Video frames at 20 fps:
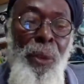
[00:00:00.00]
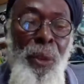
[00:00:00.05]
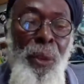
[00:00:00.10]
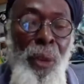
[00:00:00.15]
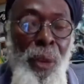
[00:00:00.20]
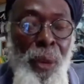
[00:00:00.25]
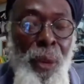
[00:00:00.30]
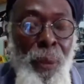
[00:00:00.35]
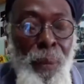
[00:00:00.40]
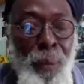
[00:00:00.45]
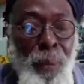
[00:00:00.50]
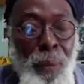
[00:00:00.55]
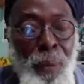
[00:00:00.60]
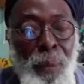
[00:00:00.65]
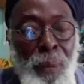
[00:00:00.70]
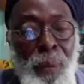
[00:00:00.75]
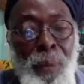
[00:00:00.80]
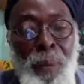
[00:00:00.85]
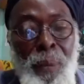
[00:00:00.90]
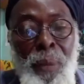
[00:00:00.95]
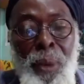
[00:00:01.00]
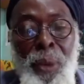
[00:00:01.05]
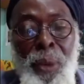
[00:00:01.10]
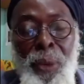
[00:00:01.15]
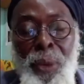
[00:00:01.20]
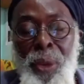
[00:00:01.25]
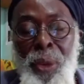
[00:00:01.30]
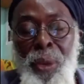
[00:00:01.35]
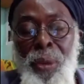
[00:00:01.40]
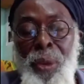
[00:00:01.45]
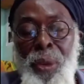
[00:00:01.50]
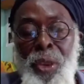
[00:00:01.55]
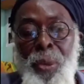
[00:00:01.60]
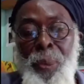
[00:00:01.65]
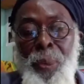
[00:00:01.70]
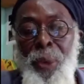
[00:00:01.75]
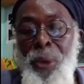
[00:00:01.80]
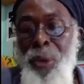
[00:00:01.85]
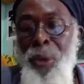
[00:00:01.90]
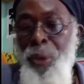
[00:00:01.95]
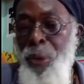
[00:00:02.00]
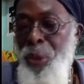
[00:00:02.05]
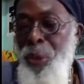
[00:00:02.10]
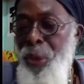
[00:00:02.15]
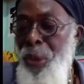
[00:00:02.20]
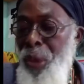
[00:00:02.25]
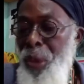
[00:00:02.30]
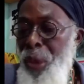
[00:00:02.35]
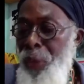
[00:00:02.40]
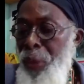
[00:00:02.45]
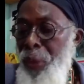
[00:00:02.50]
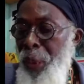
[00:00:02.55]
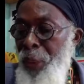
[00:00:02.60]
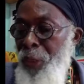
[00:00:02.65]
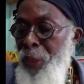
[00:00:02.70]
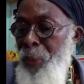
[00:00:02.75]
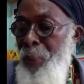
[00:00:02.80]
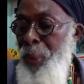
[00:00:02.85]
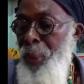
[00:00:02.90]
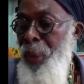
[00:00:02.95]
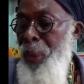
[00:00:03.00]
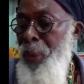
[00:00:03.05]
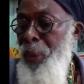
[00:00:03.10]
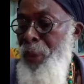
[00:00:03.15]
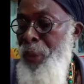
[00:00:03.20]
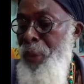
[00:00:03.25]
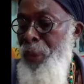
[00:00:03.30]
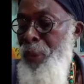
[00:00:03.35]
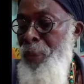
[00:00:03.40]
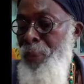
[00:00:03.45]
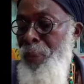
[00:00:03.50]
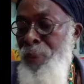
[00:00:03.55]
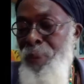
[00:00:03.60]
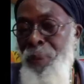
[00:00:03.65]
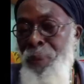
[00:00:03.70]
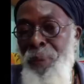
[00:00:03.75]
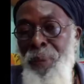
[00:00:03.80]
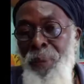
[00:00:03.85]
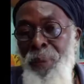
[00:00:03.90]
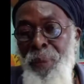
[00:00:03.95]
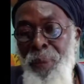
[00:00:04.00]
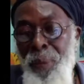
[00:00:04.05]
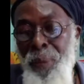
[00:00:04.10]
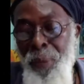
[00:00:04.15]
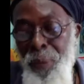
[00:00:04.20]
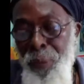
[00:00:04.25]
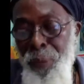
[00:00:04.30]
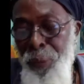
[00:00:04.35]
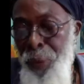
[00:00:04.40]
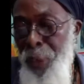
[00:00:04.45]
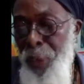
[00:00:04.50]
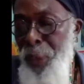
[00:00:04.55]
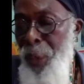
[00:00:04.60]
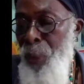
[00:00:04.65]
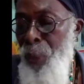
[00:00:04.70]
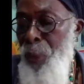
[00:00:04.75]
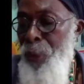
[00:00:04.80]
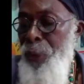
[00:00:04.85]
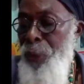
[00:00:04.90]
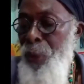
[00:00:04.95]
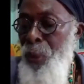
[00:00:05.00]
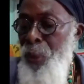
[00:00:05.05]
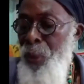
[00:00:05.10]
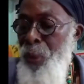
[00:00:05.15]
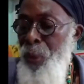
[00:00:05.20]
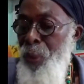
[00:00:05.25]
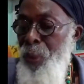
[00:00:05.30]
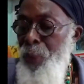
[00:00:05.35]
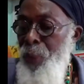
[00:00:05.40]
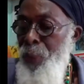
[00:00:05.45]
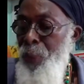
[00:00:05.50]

So, the disciplinary authority give it a space, final review.